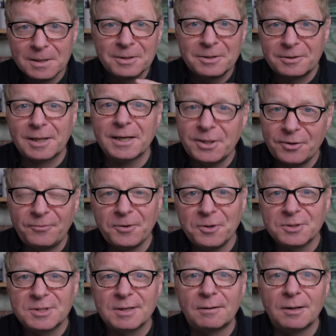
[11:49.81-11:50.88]
Thank you for your
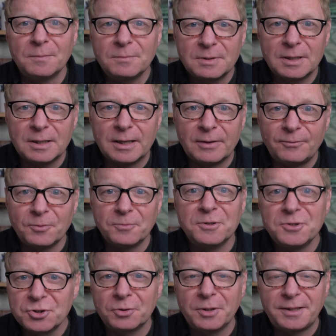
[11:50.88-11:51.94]
time. If you
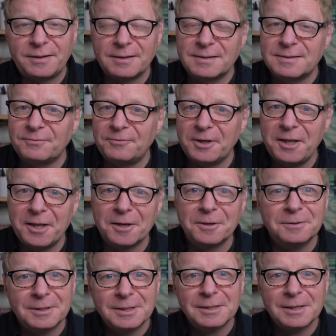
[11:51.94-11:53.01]
enjoyed this video,
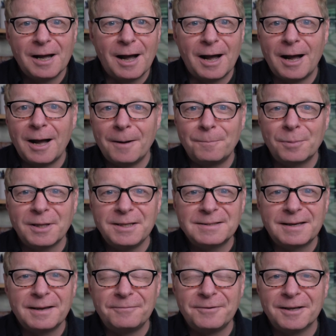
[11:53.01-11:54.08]
please
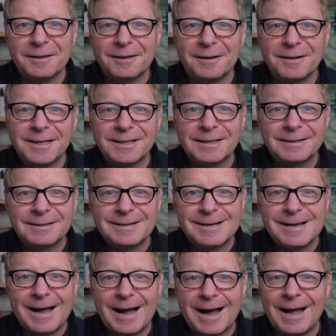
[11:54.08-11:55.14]
give it a like,
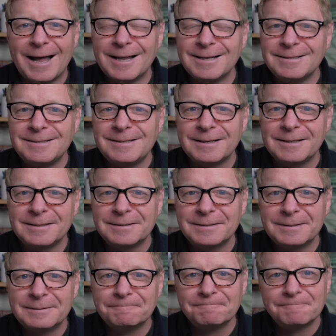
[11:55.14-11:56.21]
and
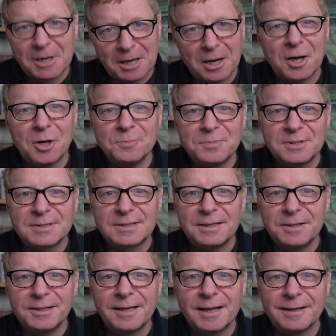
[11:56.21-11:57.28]
I hope to see
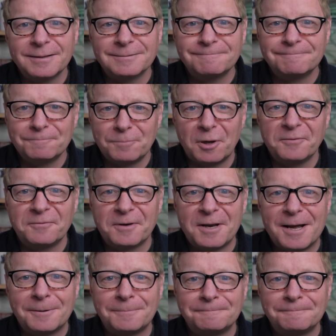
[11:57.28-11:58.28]
you again. Bye for now.